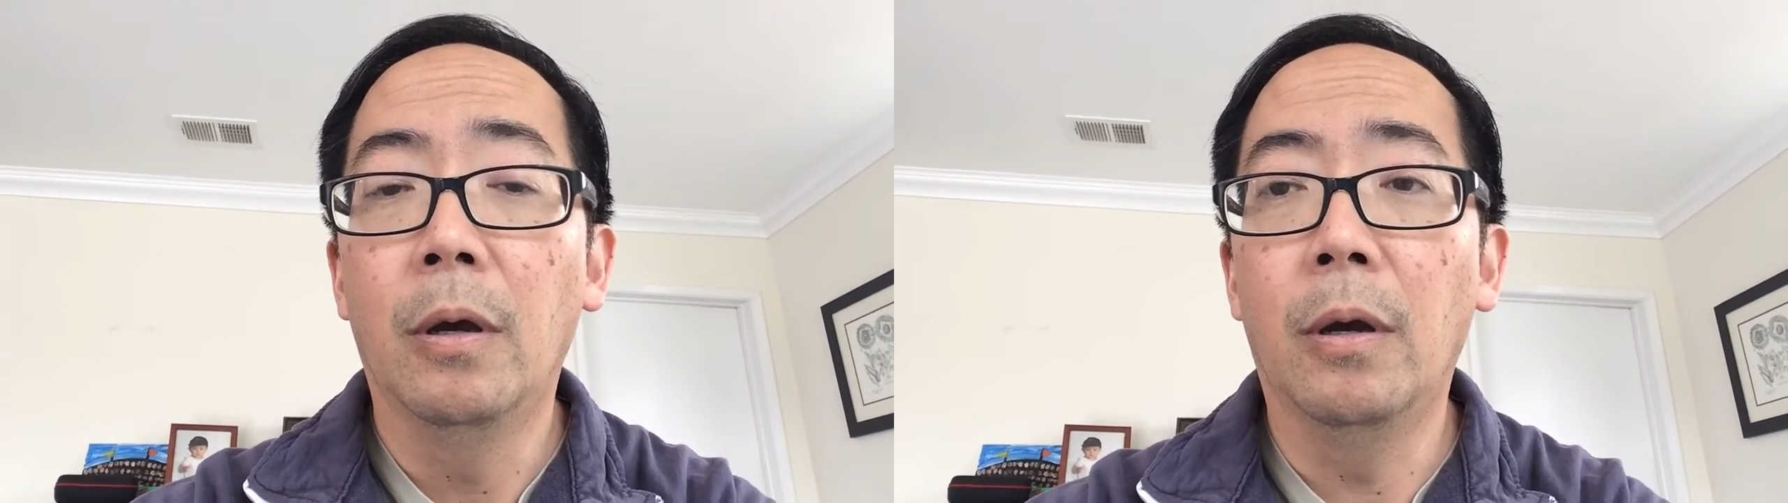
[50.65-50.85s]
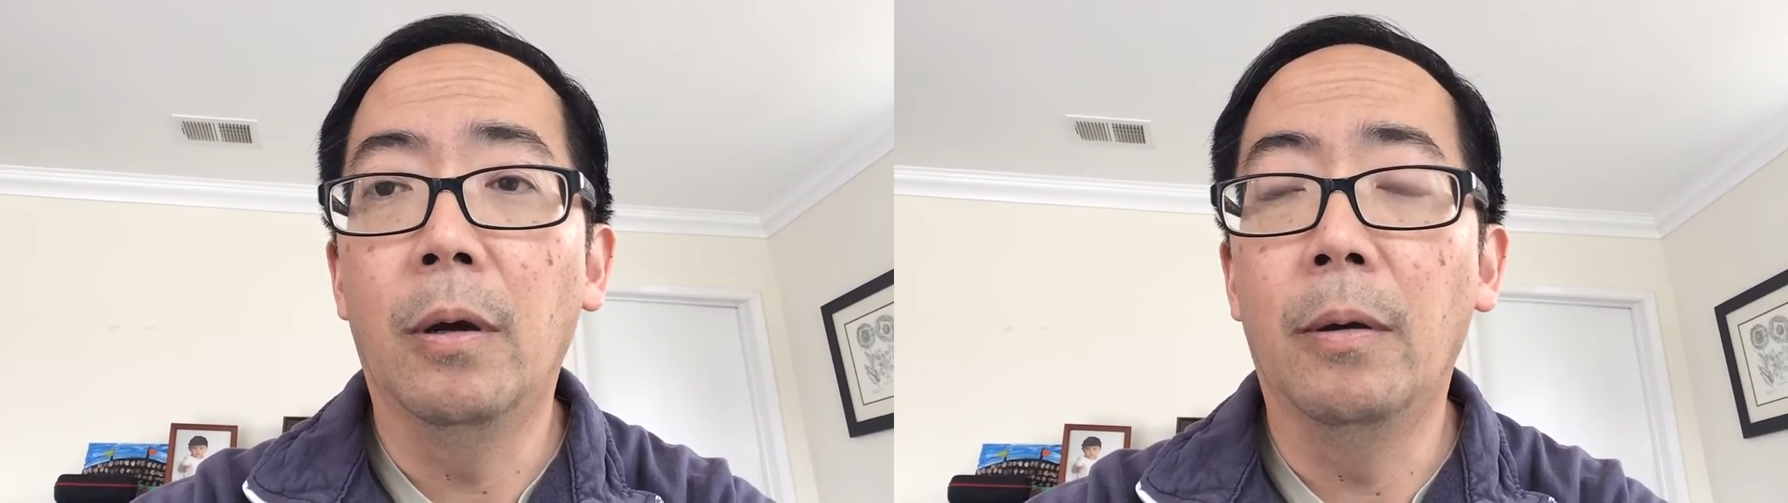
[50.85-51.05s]

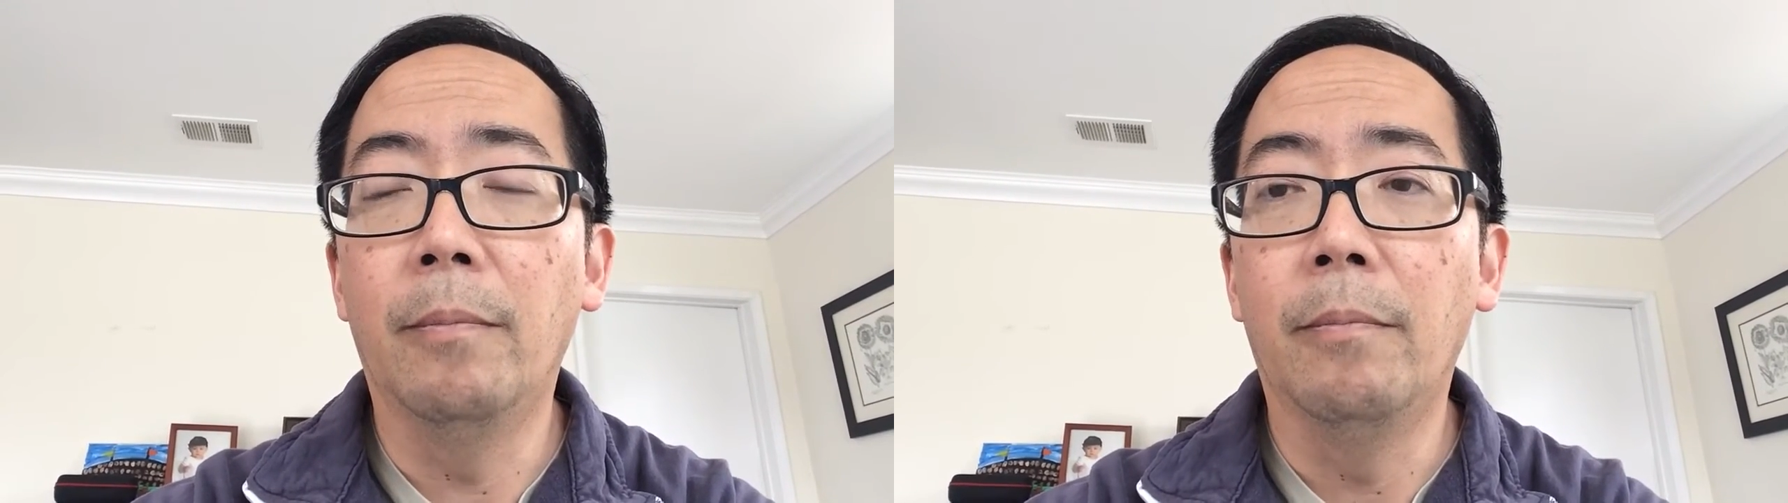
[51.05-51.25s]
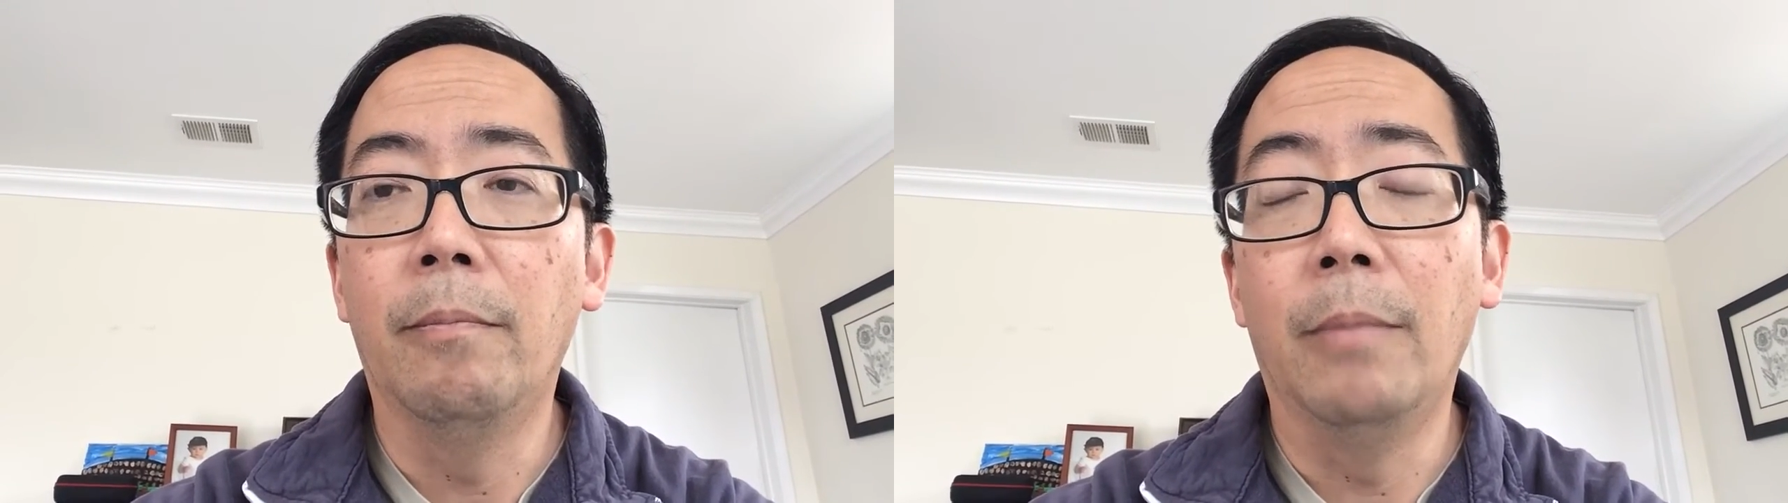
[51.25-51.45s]

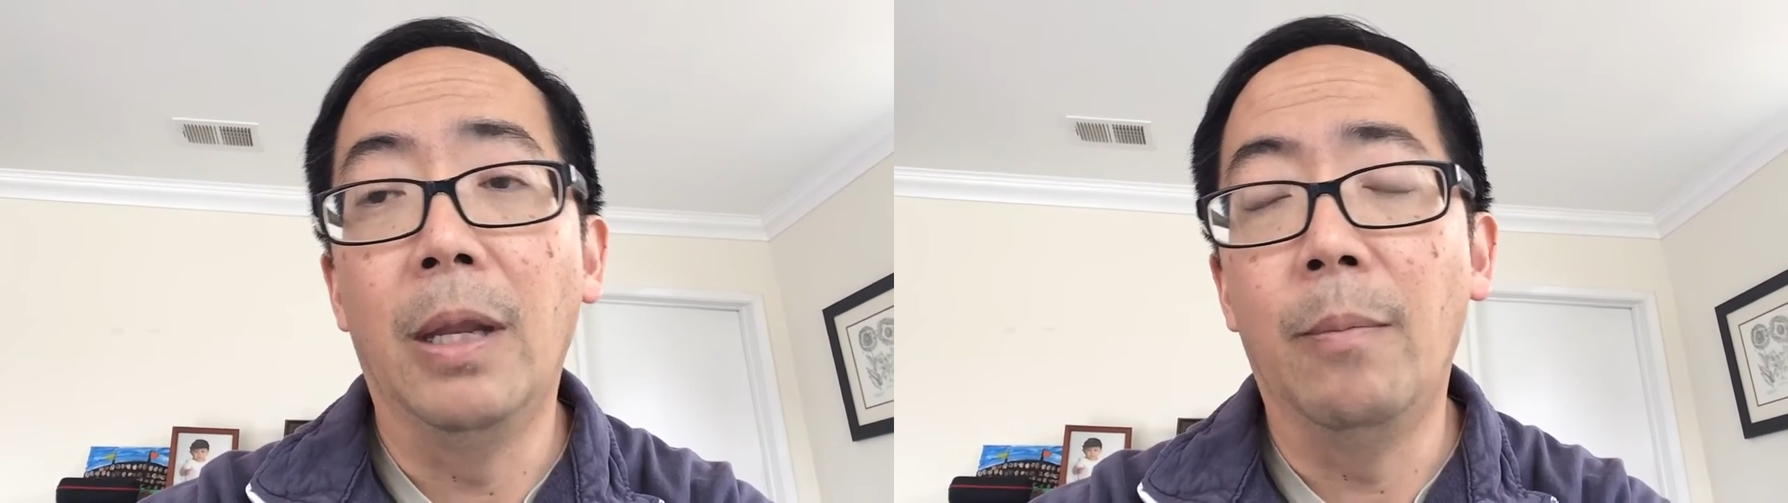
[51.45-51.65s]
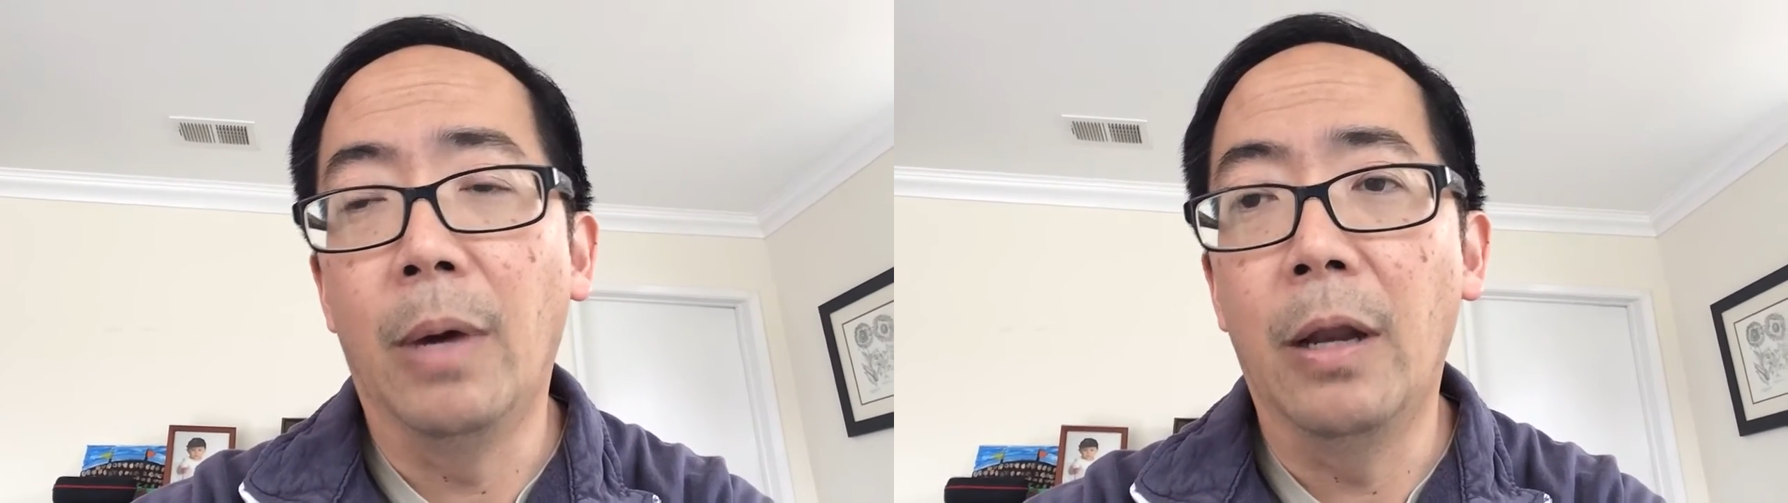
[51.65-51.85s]
Um,
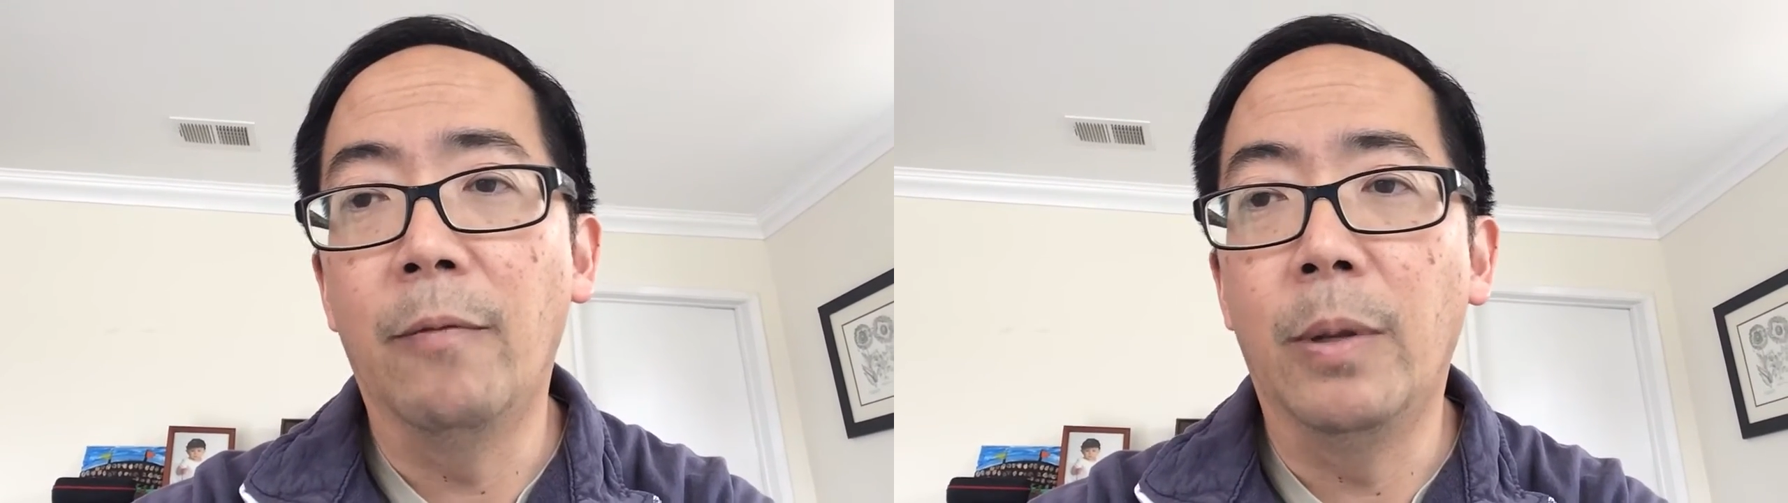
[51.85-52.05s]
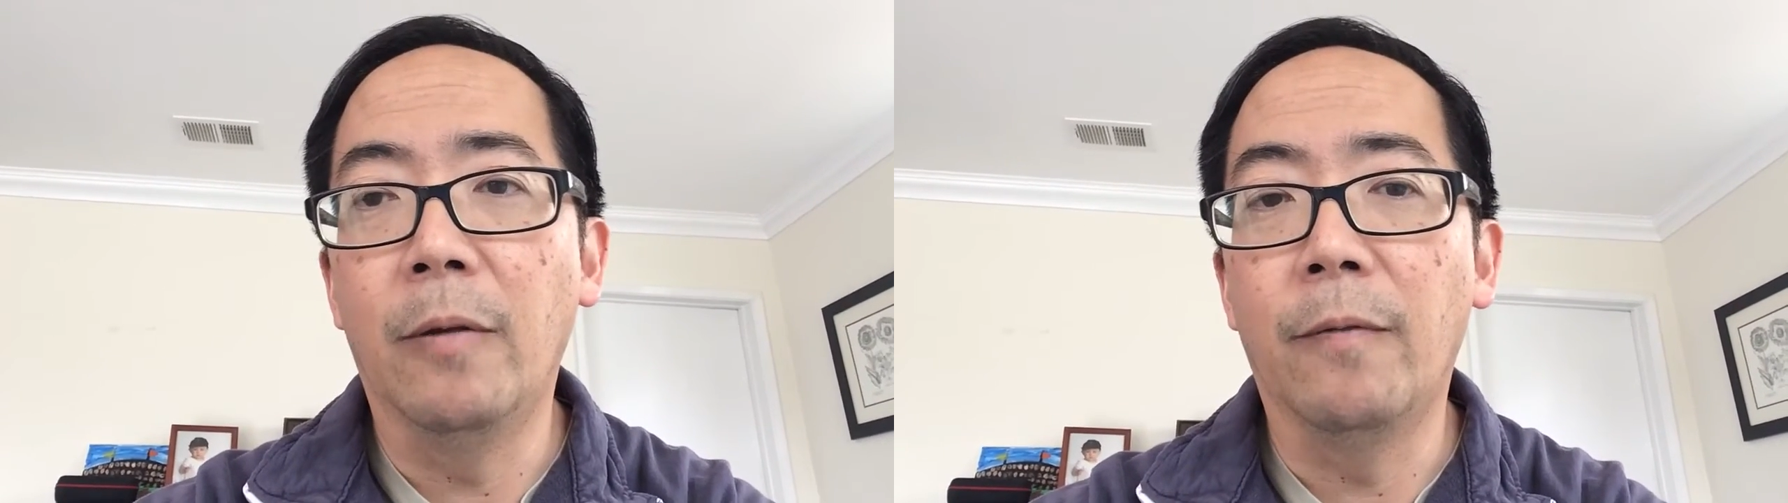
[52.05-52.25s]
many might have been